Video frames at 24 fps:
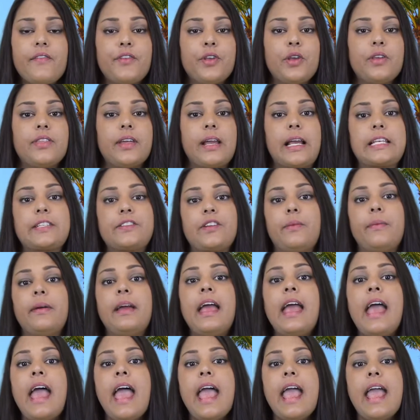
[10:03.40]
a few things from
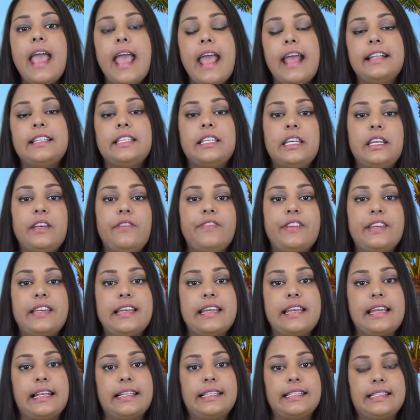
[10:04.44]

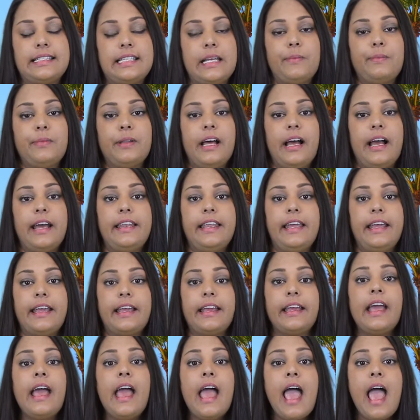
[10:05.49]
ATVing and zip
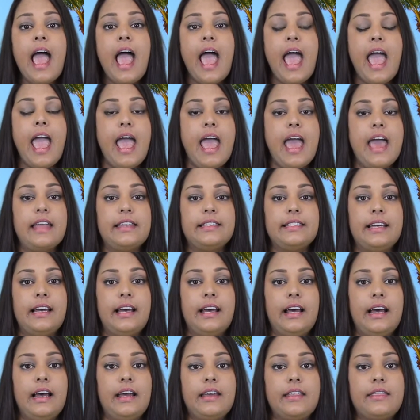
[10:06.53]
lining and
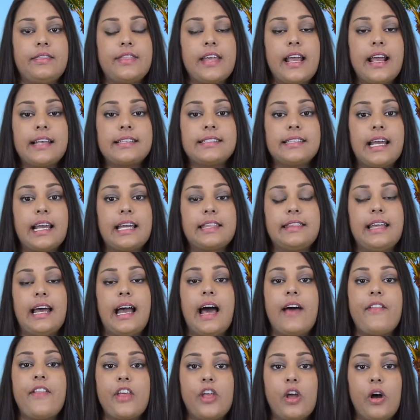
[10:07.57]
things like
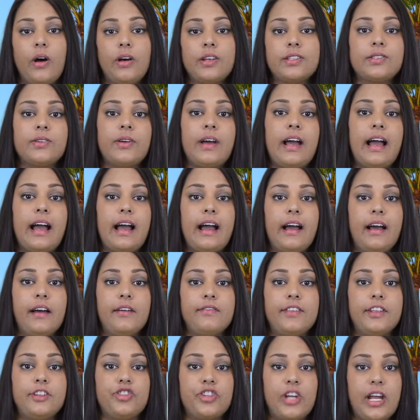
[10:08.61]
that. They also
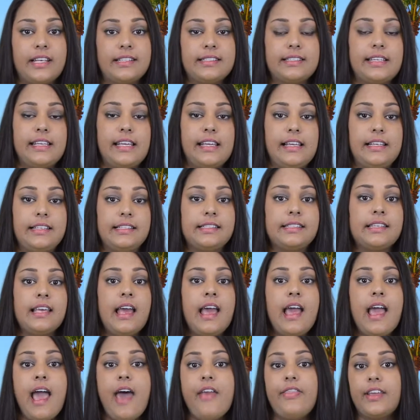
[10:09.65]
have the jet skis
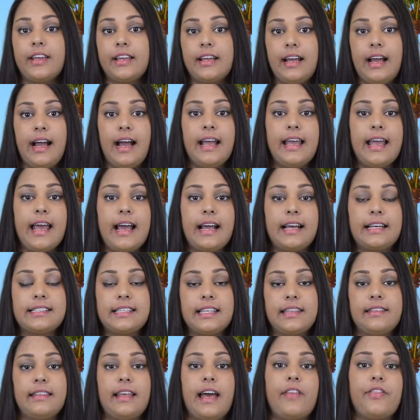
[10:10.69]
and the kayaks
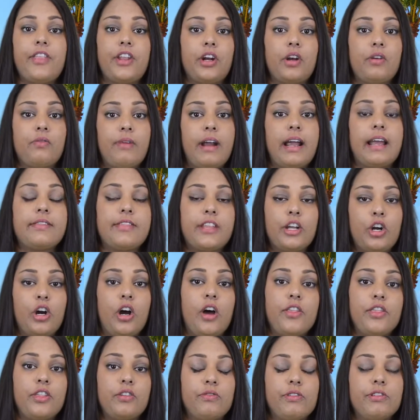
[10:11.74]
and that are right there
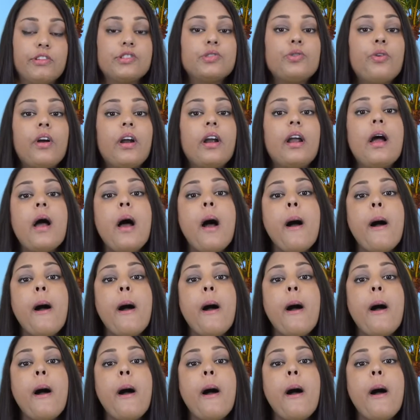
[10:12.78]
on the resort.